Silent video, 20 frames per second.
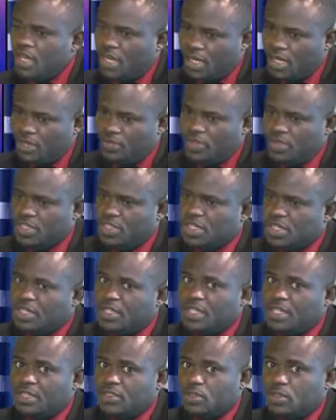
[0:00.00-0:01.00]
And the
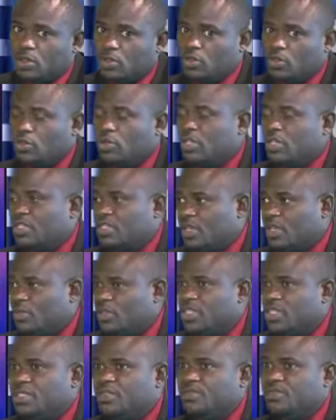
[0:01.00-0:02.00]
president has also
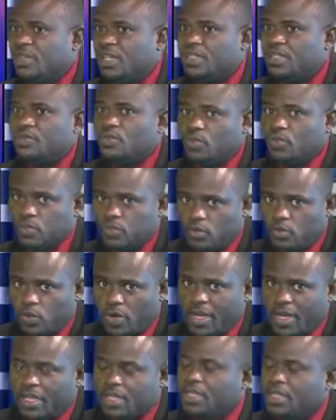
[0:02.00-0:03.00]
established the fact
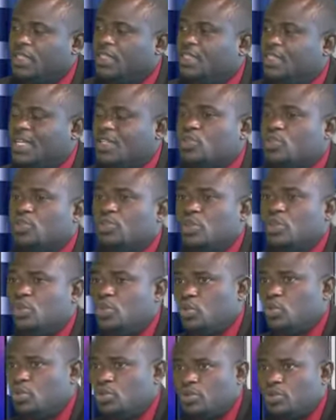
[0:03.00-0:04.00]
why it has to be
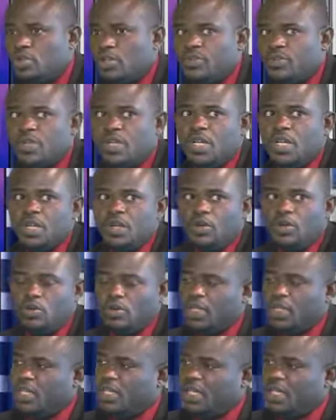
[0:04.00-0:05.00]
June 12,
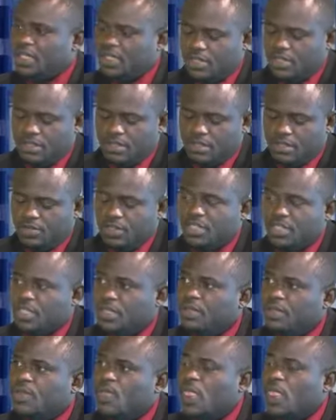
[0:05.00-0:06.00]
looking at the
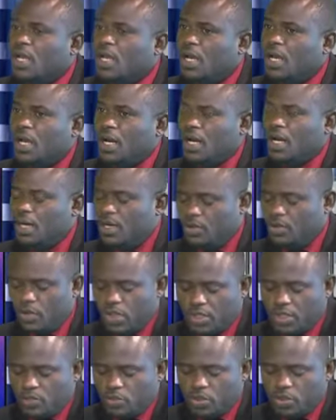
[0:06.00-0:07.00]
reason.
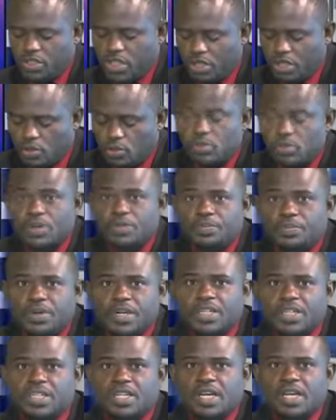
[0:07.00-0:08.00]
Okay, we'll take a quick
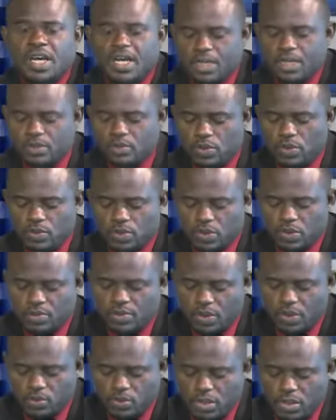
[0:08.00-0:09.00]
break here, and when we come
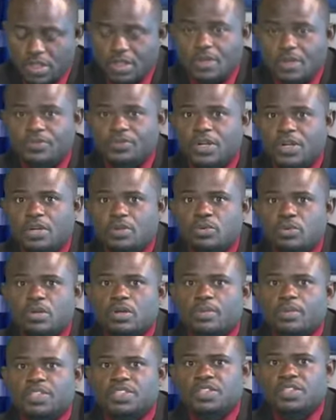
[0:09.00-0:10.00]
back, we'll take a very quick
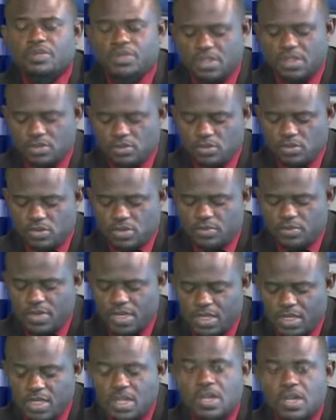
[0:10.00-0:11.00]
commercial break, and we'll come
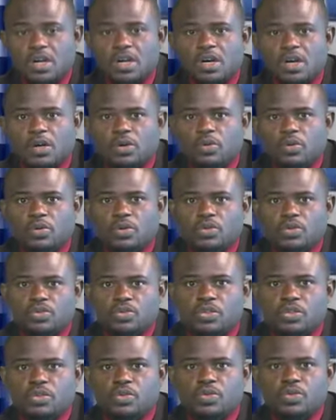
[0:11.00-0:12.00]
back, or we'll
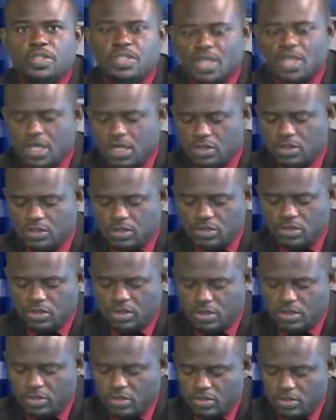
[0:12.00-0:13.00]
continue with our
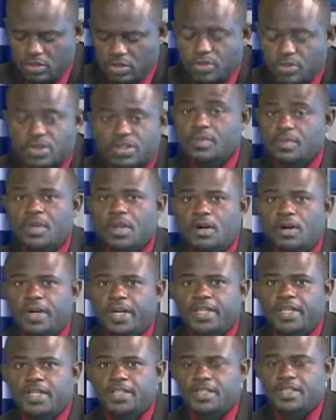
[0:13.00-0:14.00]
thoughts on democracy. All
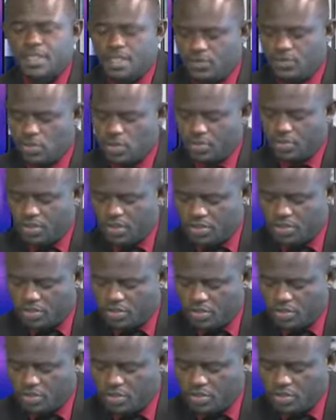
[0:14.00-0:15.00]
right, I still have with me in the
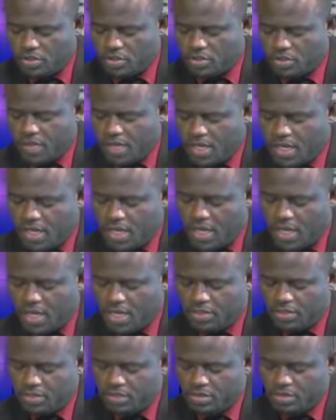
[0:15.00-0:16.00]
studio
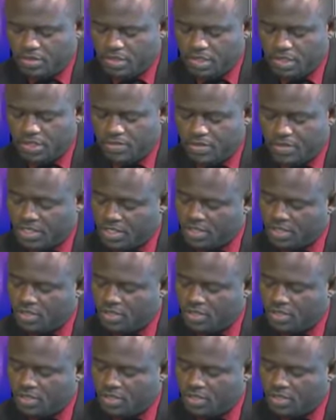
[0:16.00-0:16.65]
Mr.